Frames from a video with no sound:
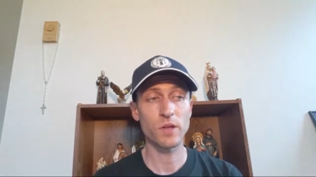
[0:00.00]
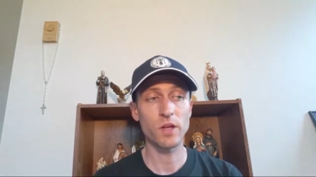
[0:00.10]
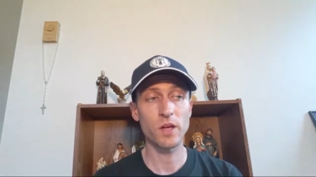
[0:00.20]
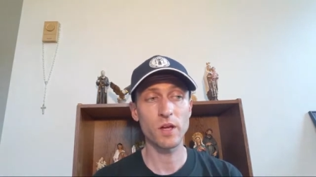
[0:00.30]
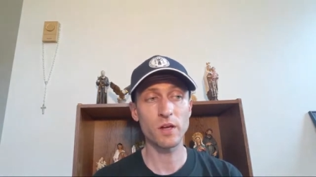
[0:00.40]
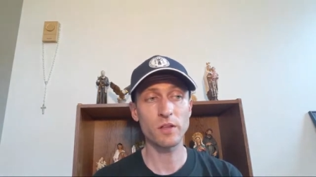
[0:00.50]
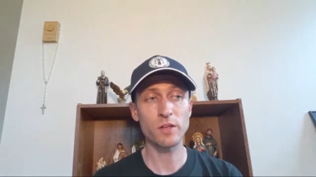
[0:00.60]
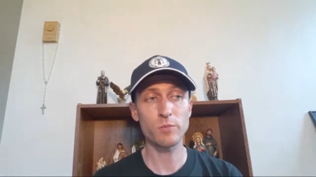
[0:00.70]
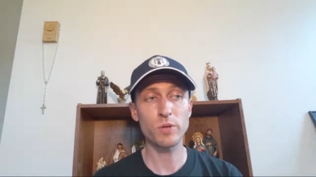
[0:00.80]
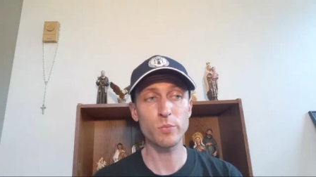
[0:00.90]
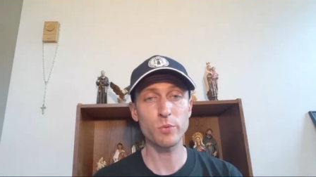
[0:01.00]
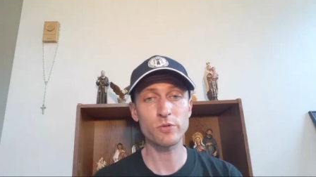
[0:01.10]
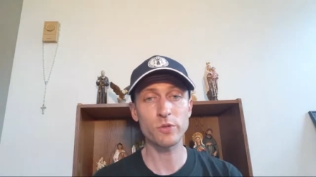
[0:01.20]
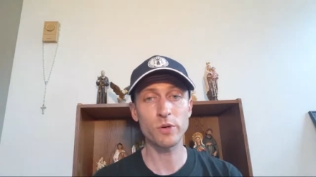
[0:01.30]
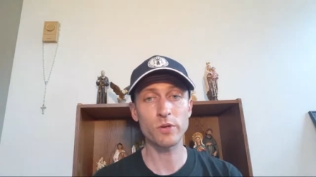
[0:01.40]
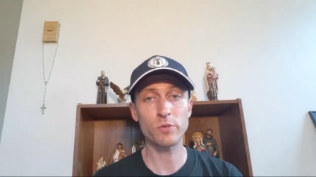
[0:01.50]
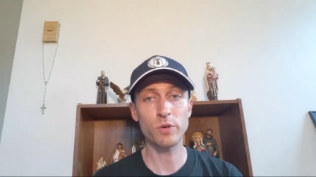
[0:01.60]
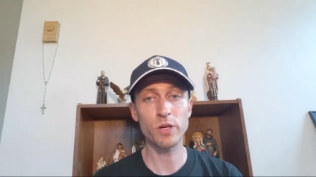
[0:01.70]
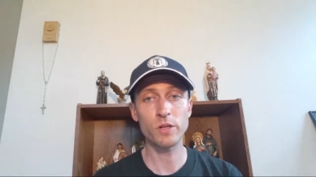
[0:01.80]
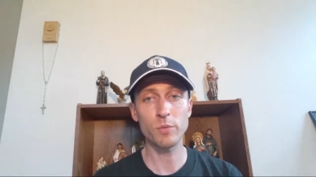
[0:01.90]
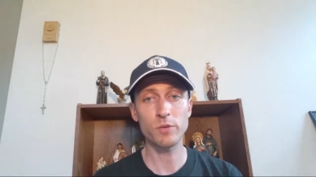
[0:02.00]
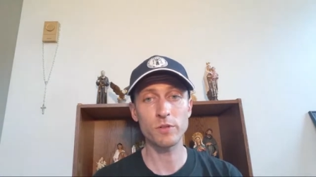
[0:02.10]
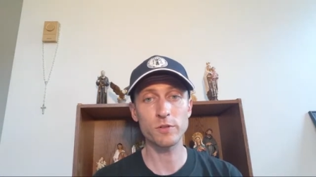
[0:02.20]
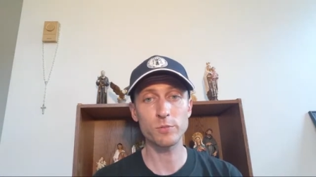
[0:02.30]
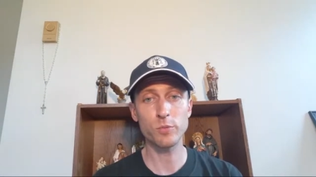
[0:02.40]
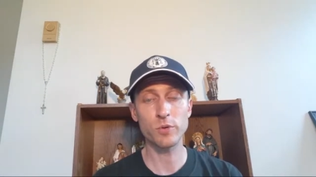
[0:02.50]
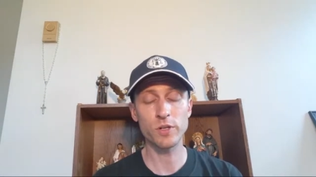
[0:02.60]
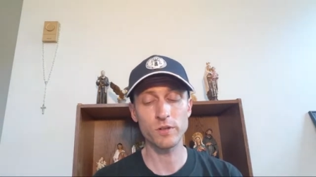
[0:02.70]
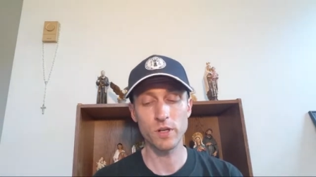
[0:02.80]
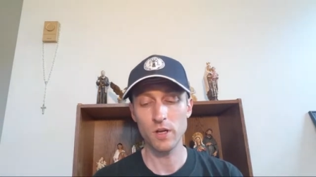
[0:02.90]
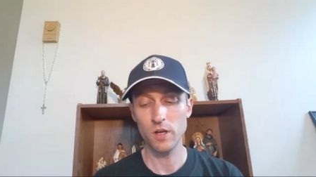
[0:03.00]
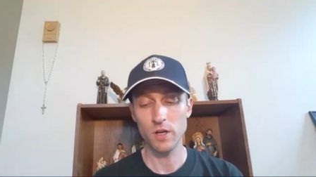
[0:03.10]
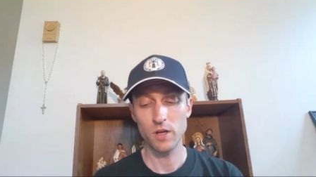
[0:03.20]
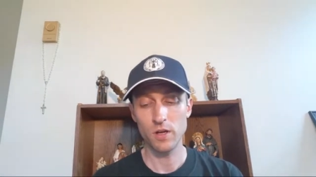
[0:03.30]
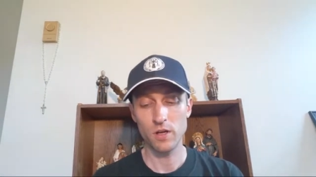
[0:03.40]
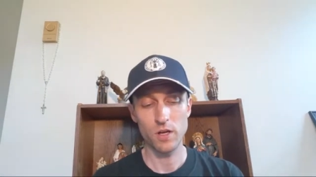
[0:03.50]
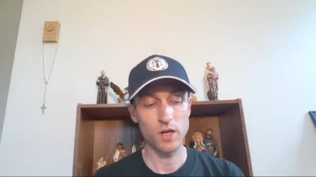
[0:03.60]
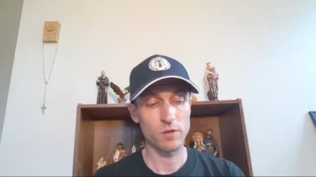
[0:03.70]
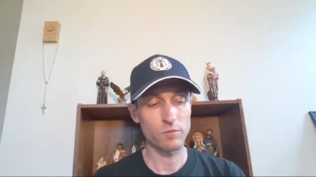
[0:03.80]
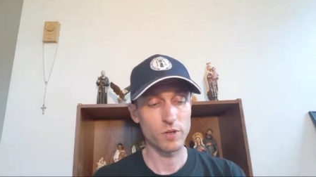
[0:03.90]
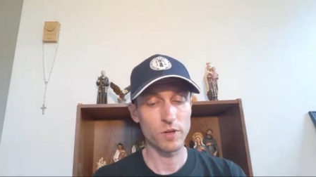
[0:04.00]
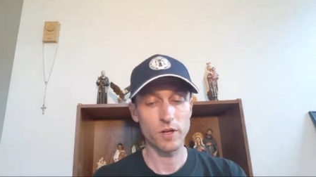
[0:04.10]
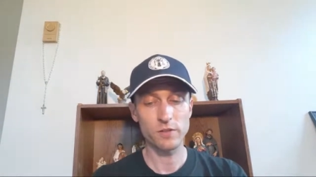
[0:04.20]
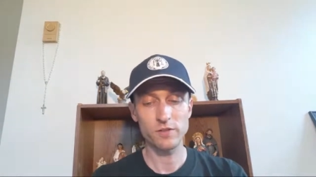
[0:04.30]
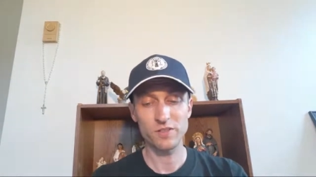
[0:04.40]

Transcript: and I think people are starting to wake up at this point and realize,